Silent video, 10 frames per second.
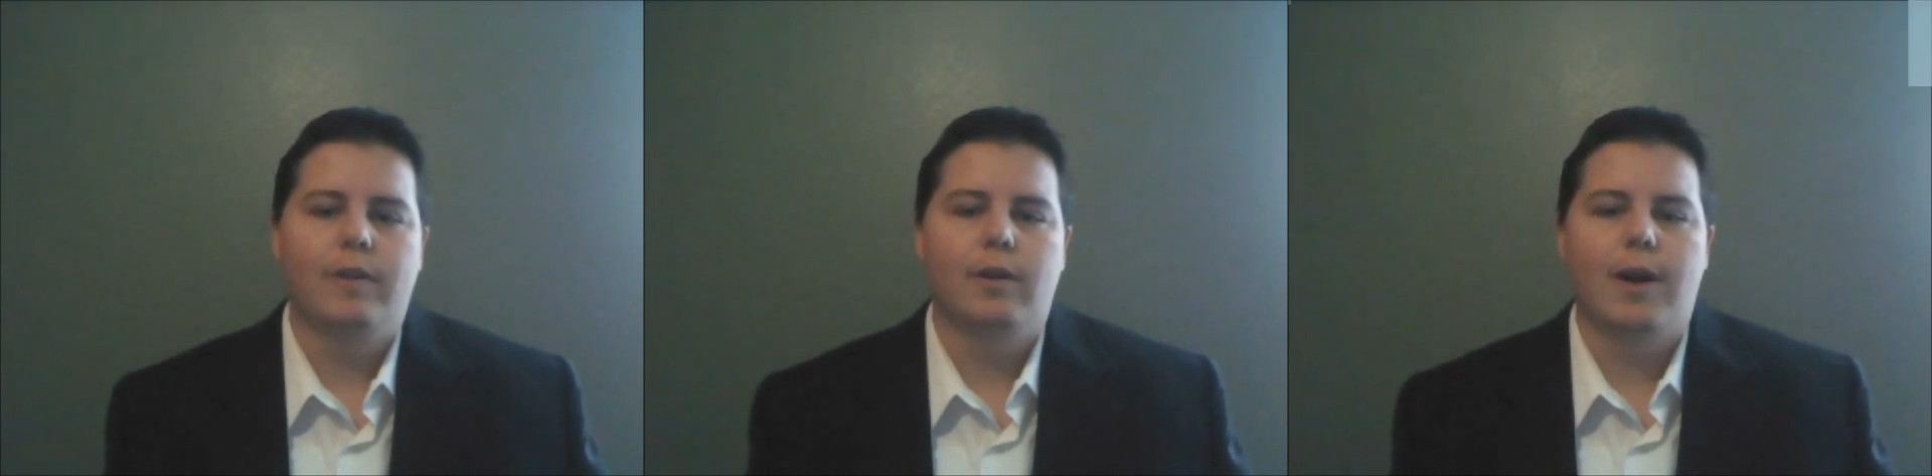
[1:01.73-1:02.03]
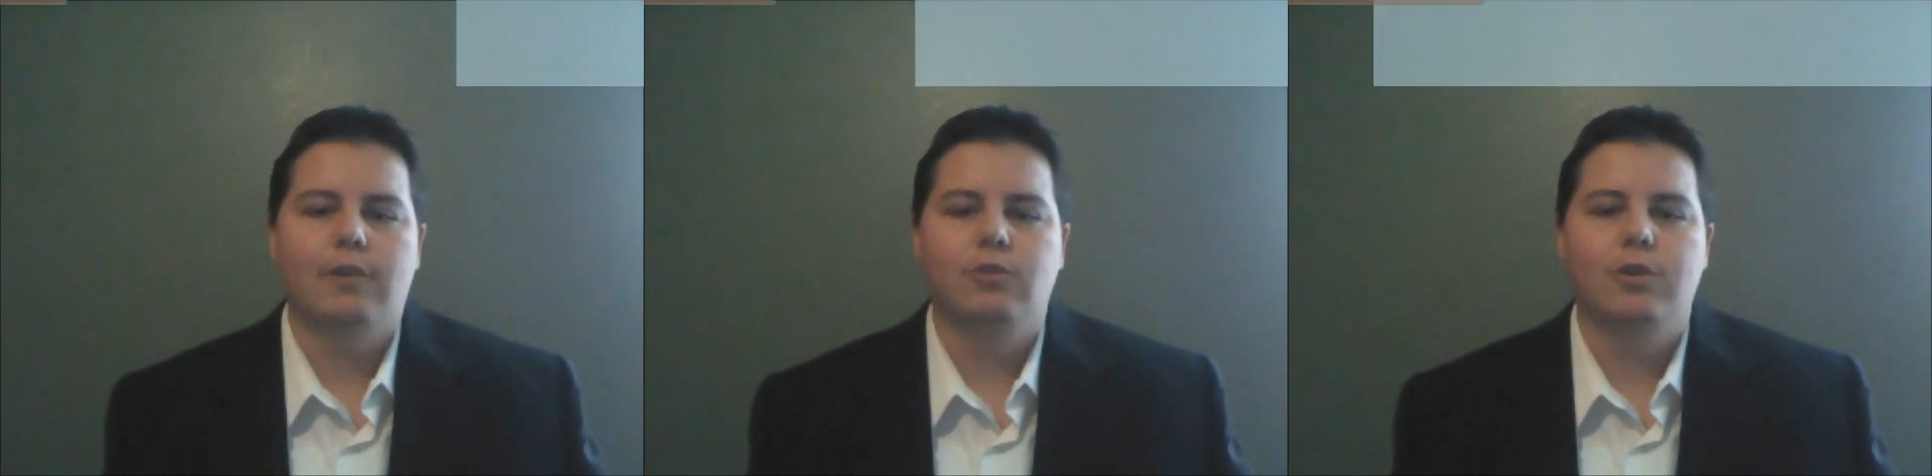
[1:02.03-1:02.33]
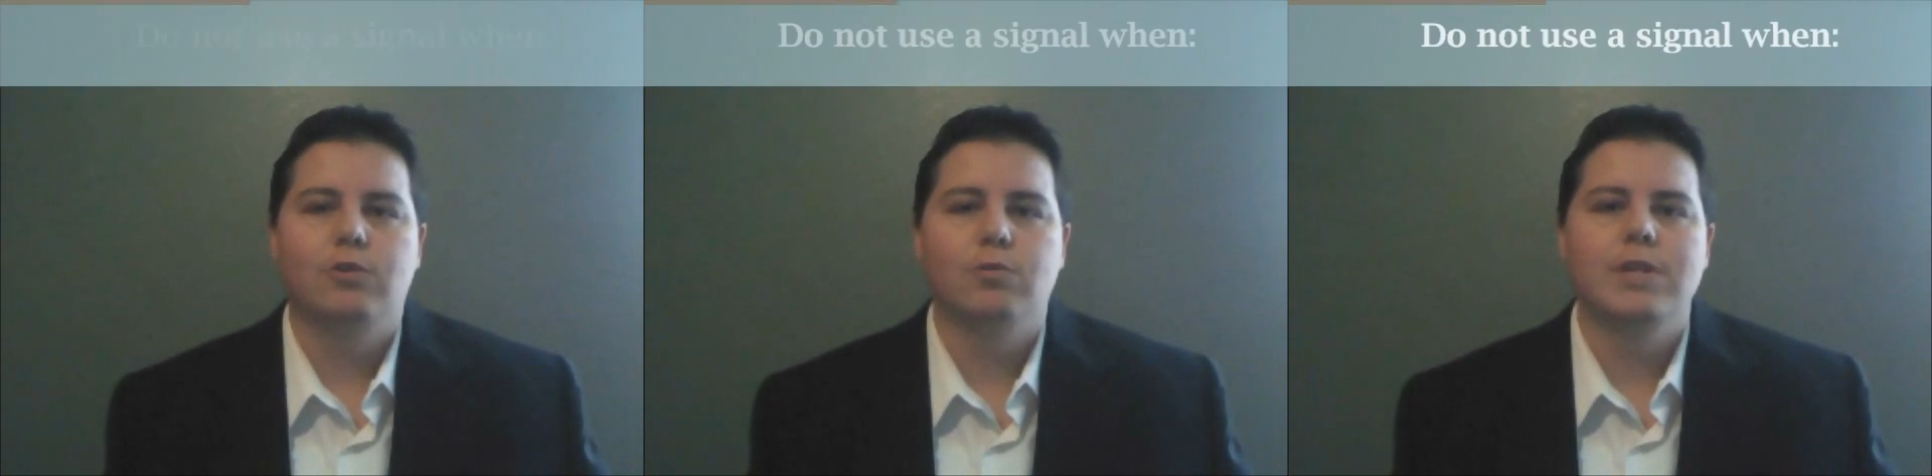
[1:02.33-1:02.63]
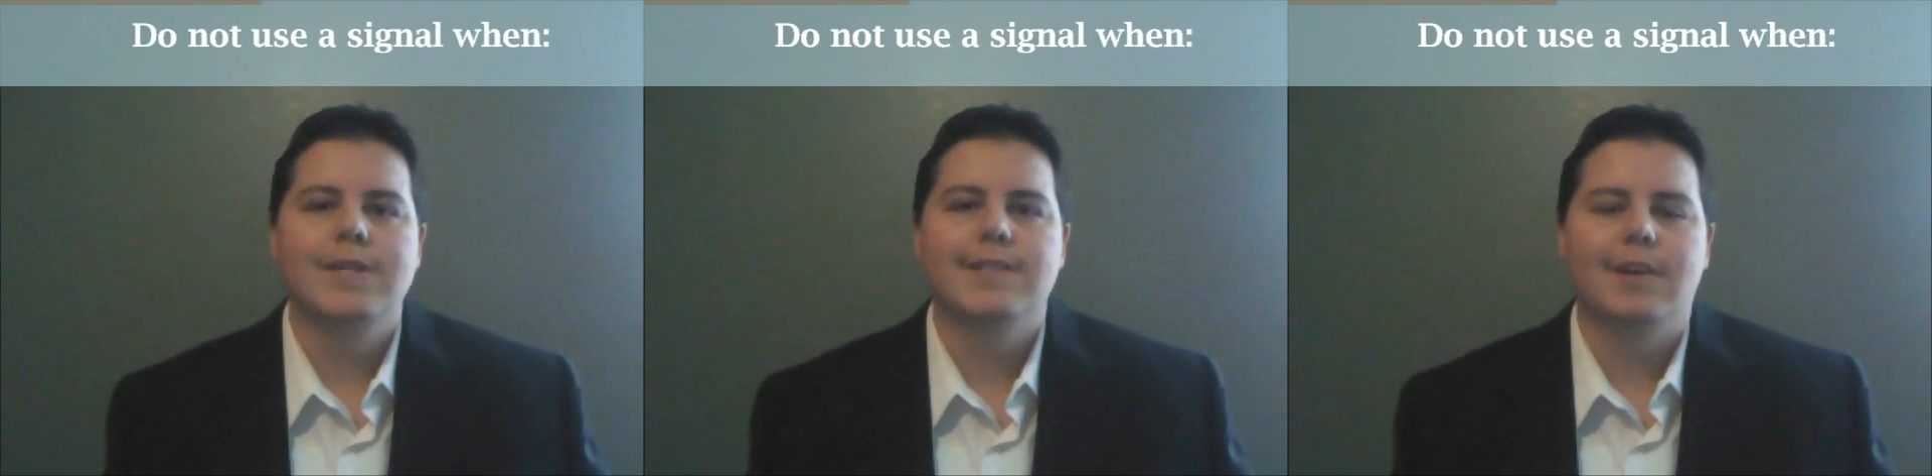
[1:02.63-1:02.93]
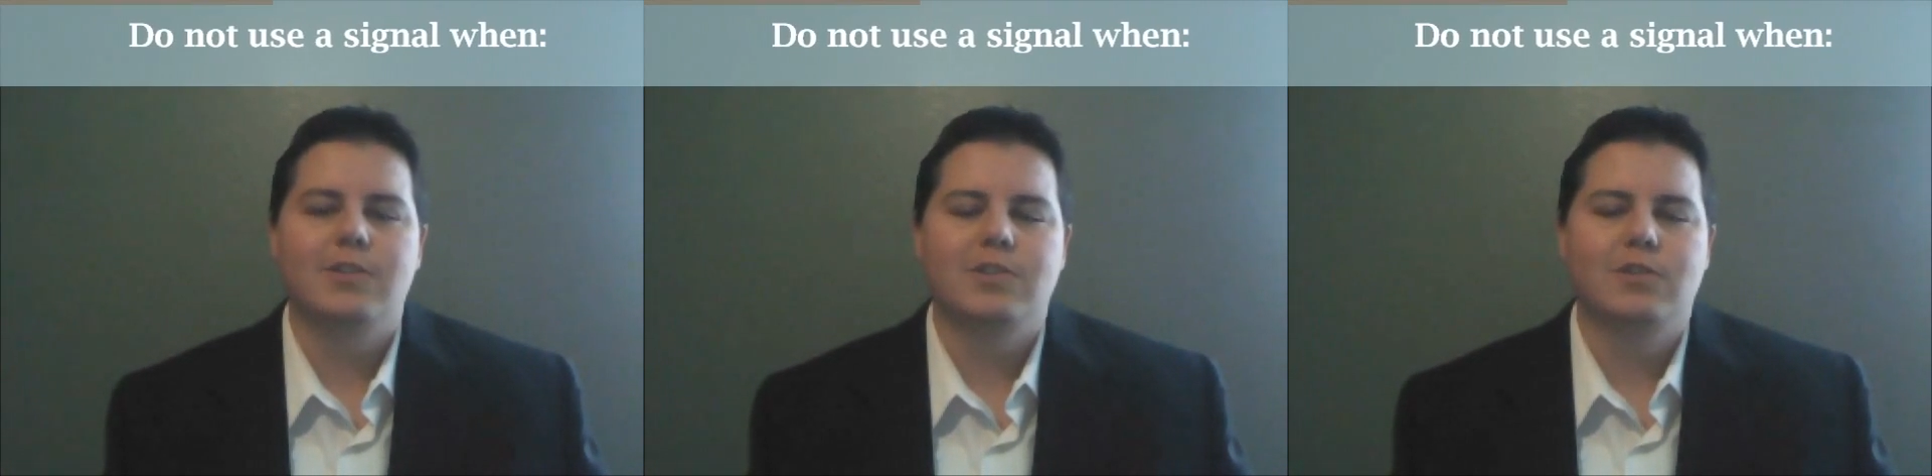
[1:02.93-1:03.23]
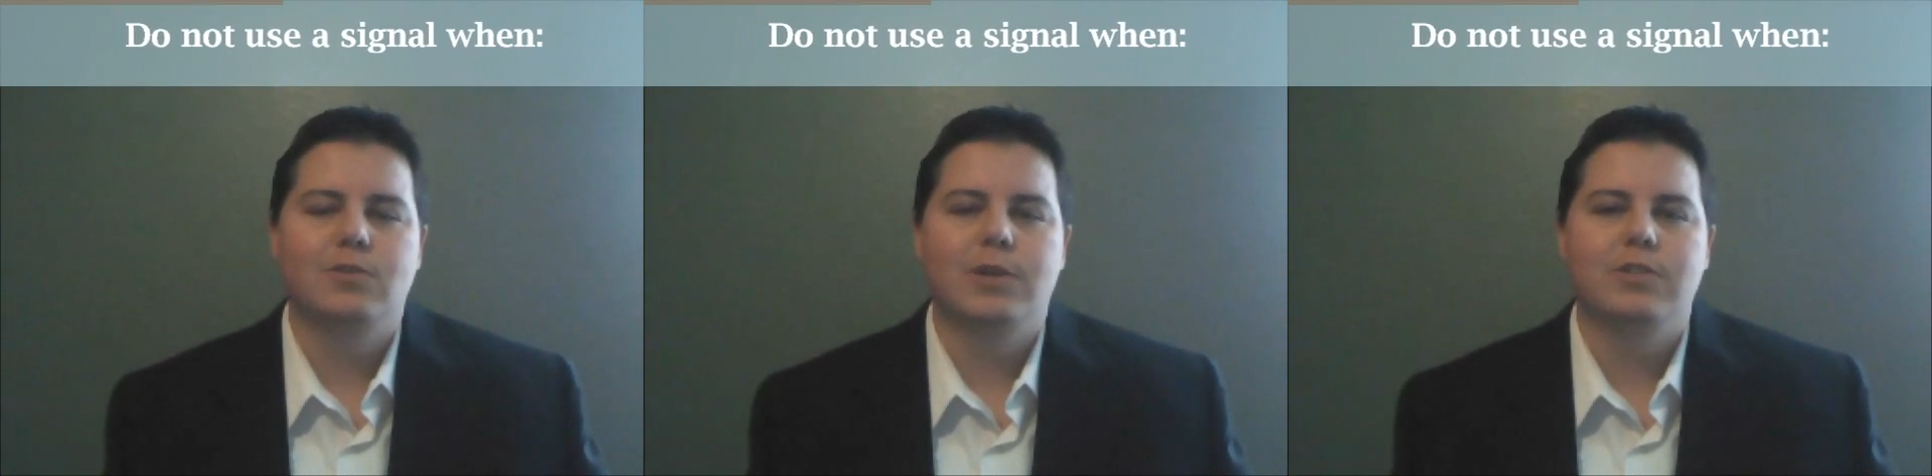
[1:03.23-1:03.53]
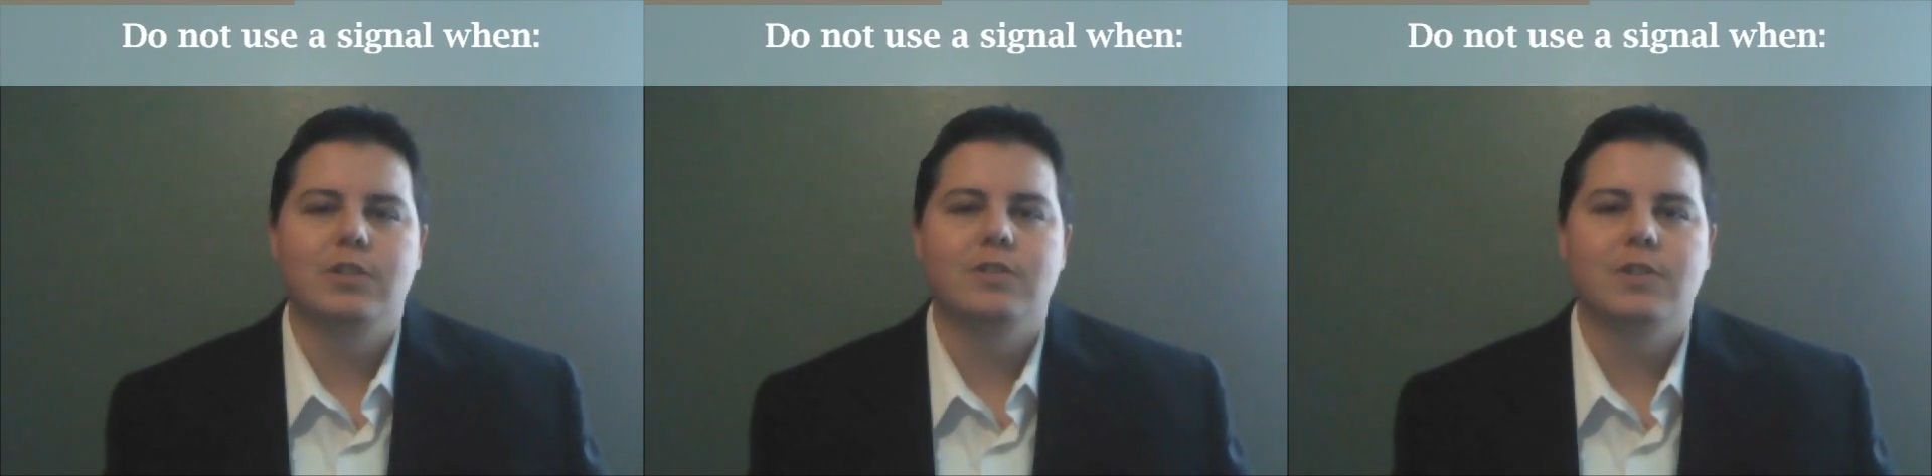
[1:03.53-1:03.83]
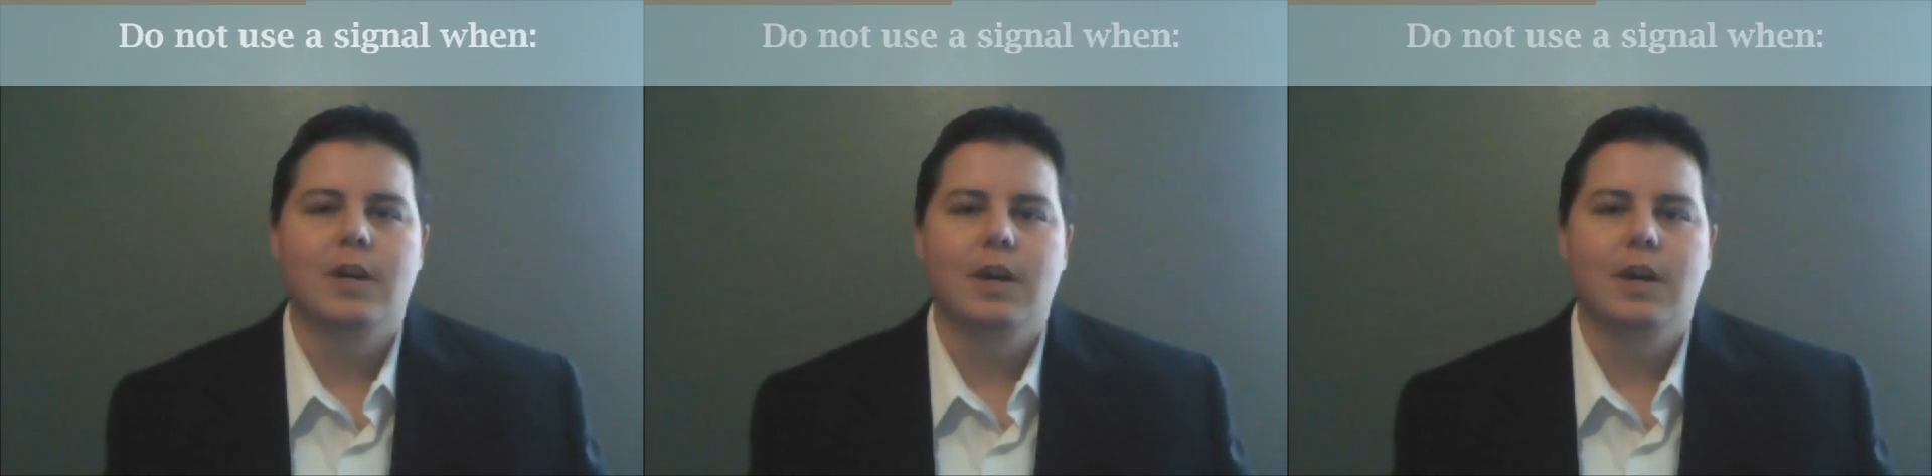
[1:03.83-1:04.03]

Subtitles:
and there are actually three such situations.